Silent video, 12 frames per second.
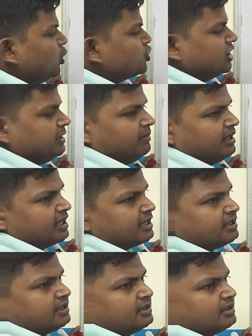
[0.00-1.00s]
pulls the
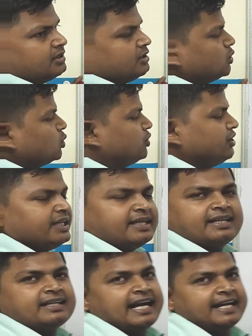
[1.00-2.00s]
blood to
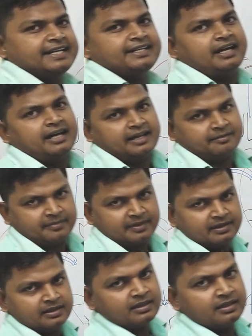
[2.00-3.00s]
the right
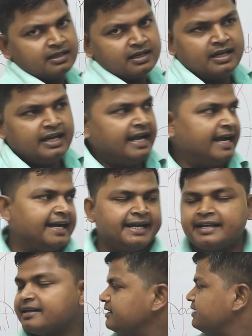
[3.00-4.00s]
arm,
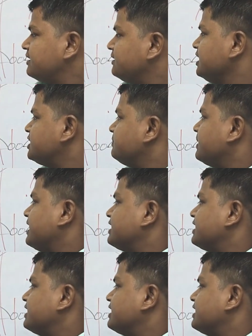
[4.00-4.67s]
and this